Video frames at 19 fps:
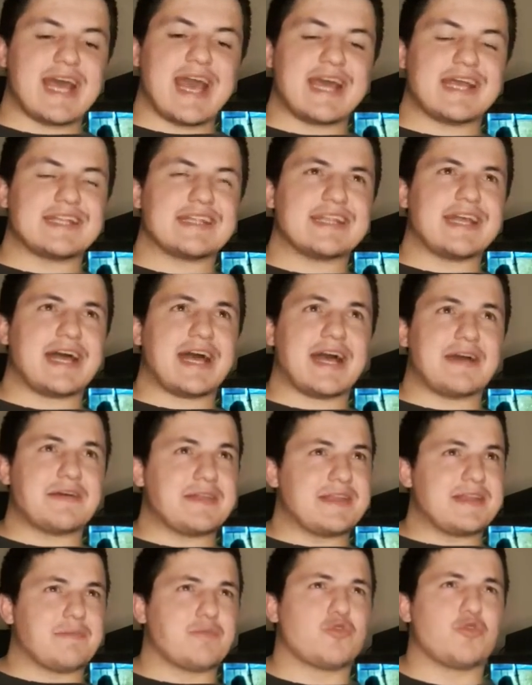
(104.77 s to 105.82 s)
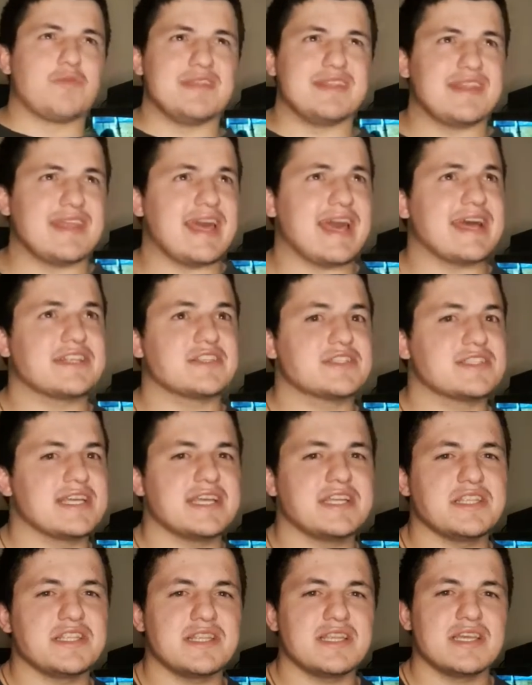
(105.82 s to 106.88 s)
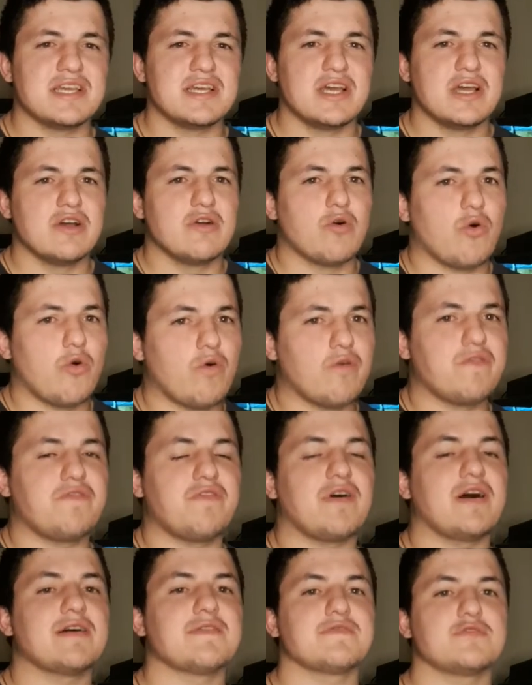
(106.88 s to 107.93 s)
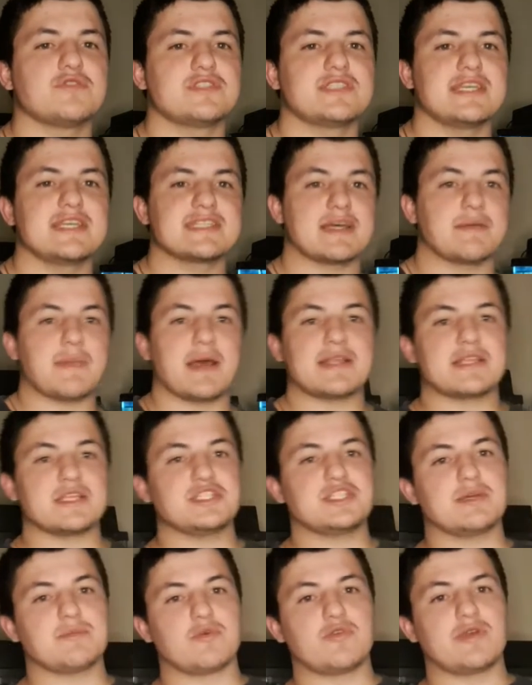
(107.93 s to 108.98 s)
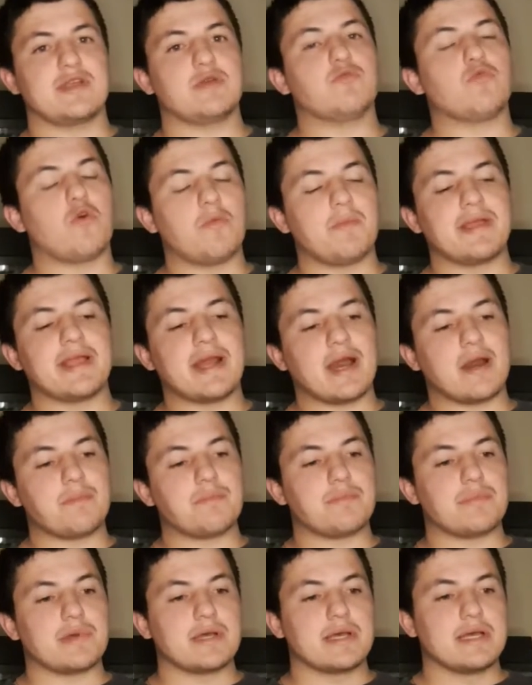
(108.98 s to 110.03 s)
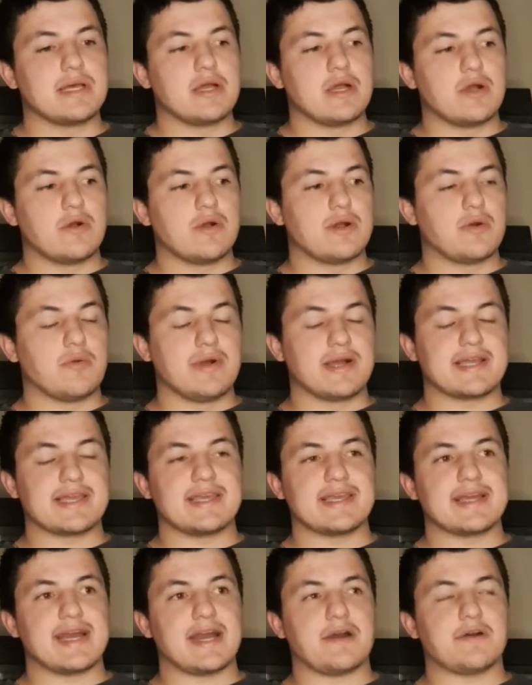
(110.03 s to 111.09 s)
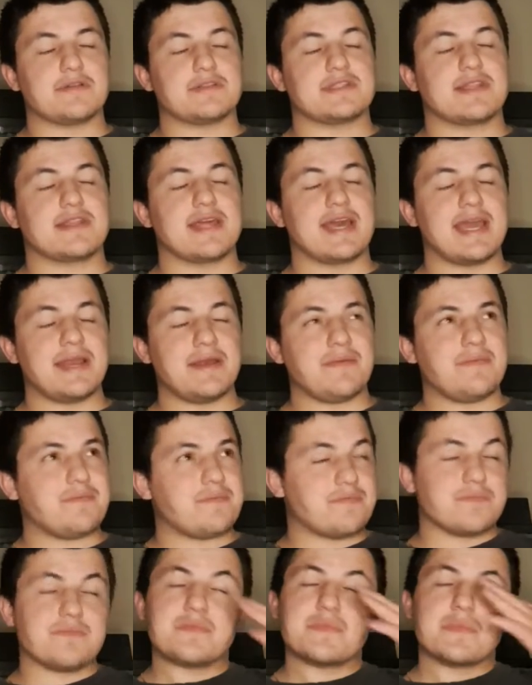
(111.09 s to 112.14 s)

And I'm normally there at 10 or 5 to 6. I'm at the gym already, warming up, working out. Then